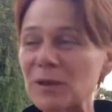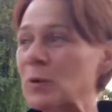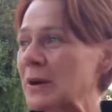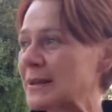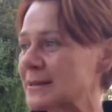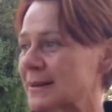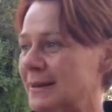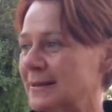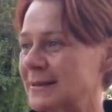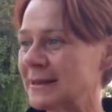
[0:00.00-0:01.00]
all
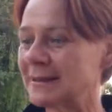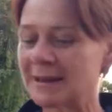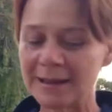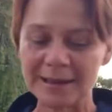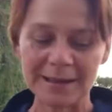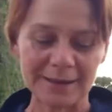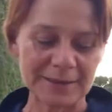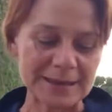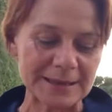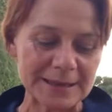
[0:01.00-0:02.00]
exciting, and I
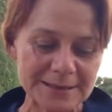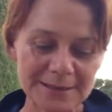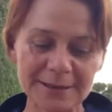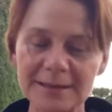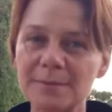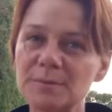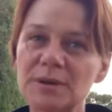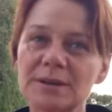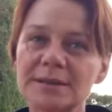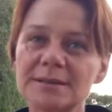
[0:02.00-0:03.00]
think the exciting
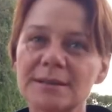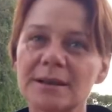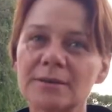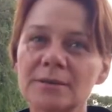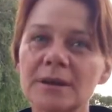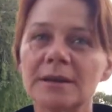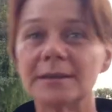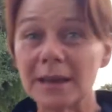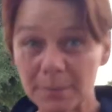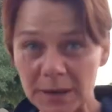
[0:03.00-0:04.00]
part is now
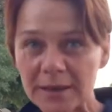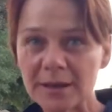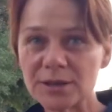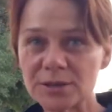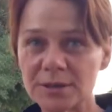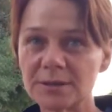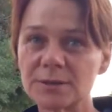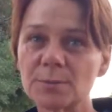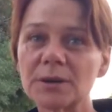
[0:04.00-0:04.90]
the applications.